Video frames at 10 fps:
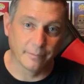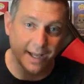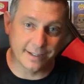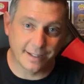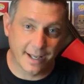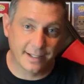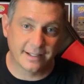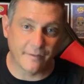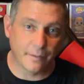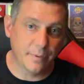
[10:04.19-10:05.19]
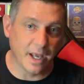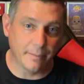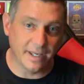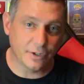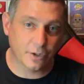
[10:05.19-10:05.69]
That's 7
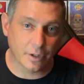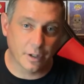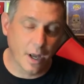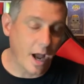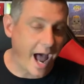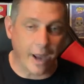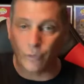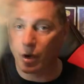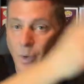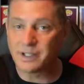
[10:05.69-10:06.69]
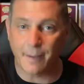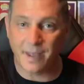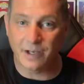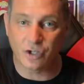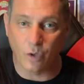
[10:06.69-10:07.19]
p.m. Eastern. I don't know what time
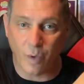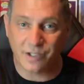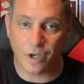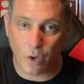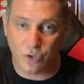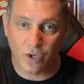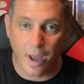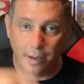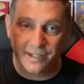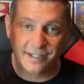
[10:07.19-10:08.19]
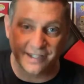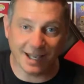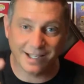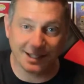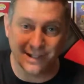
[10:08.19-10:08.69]
that is on the West Coast.
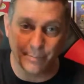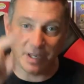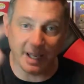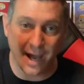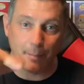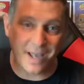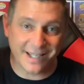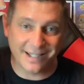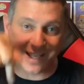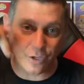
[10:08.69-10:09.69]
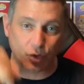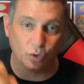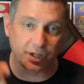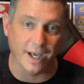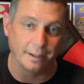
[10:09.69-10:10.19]
6 p.m. Central
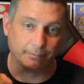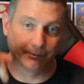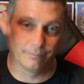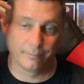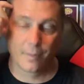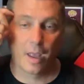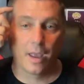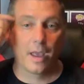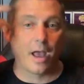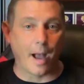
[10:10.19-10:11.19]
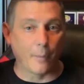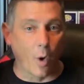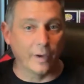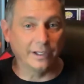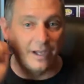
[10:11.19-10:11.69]
Time. I'm
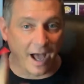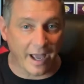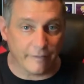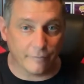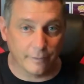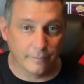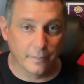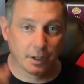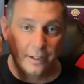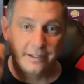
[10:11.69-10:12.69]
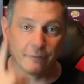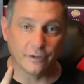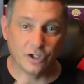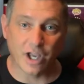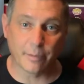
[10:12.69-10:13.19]
going live.
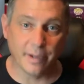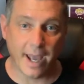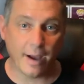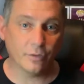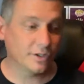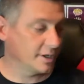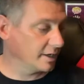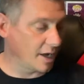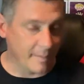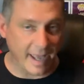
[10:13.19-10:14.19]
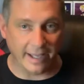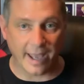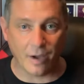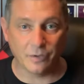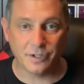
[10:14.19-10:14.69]
Definitely check me out. Come hang
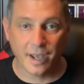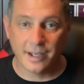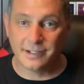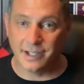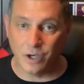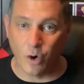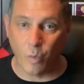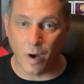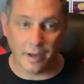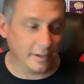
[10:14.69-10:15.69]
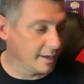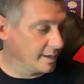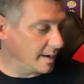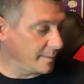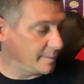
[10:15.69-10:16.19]
out. See who won.
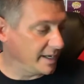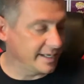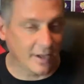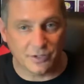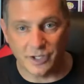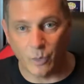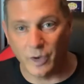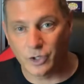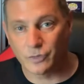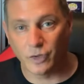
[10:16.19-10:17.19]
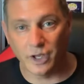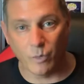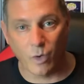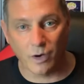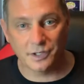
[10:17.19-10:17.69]
I'm going to be announcing the winners for the
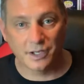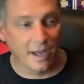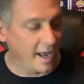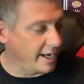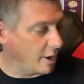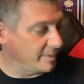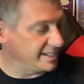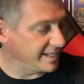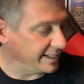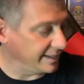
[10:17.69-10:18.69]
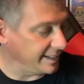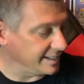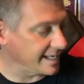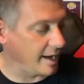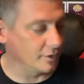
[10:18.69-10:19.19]
awards, and I'll be sending
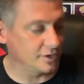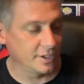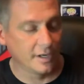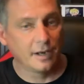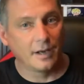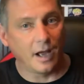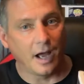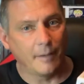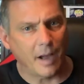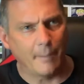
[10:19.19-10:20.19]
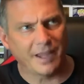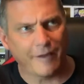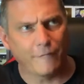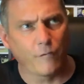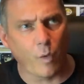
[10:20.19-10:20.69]
these out. I'm like
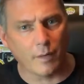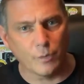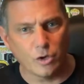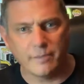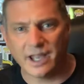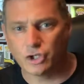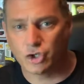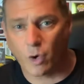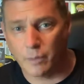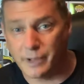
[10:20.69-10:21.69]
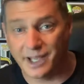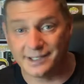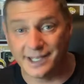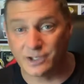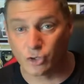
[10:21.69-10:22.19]
4 Moon Man short because
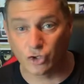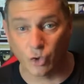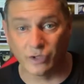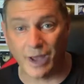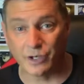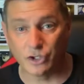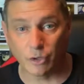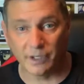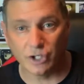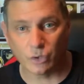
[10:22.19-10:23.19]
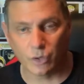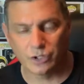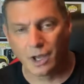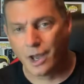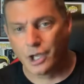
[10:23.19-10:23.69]
these are sold out in so many
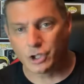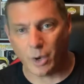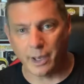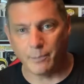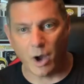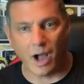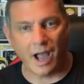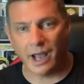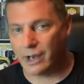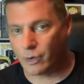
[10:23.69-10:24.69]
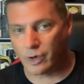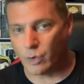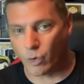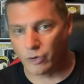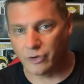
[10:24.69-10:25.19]
stores. So I had already
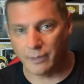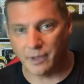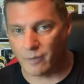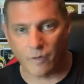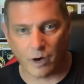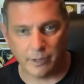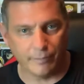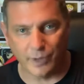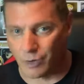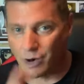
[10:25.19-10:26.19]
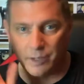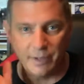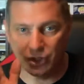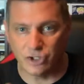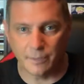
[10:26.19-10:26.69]
ordered them. They're already
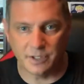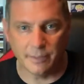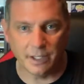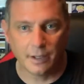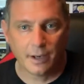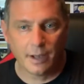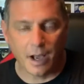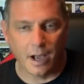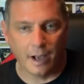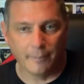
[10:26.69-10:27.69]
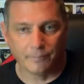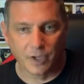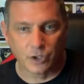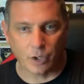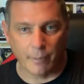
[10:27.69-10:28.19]
being shipped to me.
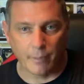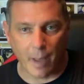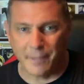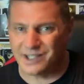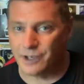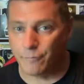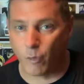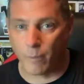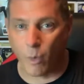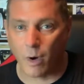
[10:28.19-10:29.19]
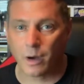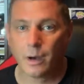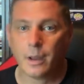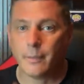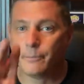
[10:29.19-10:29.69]
So I'm missing 4 more.
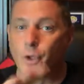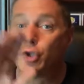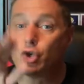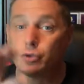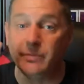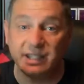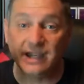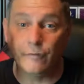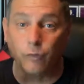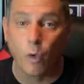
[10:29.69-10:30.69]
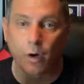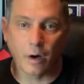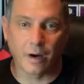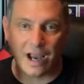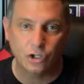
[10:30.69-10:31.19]
So those missing 4
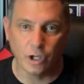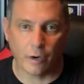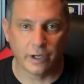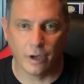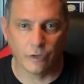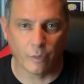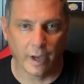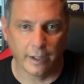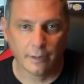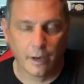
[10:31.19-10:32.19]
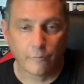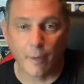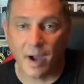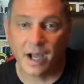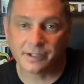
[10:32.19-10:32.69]
are actually already on their way
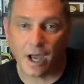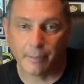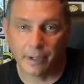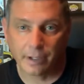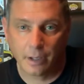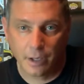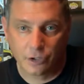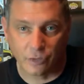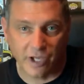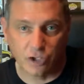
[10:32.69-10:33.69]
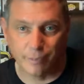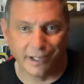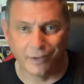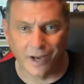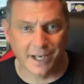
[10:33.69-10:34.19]
from Hot Topic. So they should be
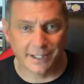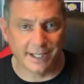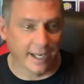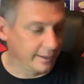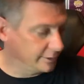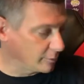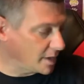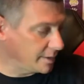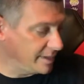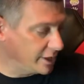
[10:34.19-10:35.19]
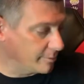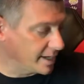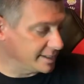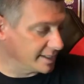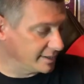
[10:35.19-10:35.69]
here any day. They'll probably be here by
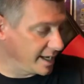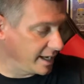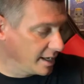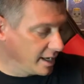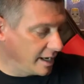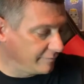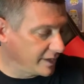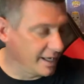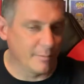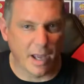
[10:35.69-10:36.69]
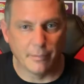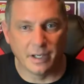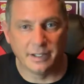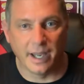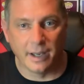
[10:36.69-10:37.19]
Sunday, if not by
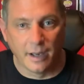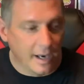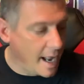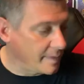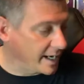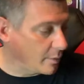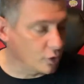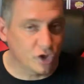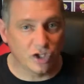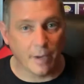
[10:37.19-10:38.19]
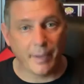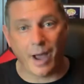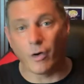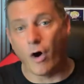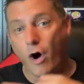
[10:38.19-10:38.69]
Monday. And then I will ship
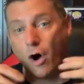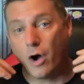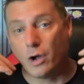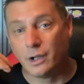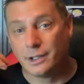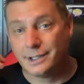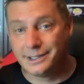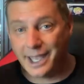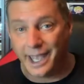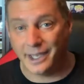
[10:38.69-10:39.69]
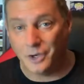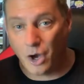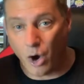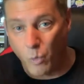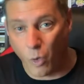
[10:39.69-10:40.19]
out all 10
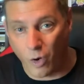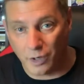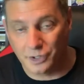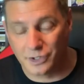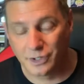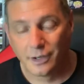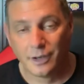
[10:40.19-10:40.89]
awards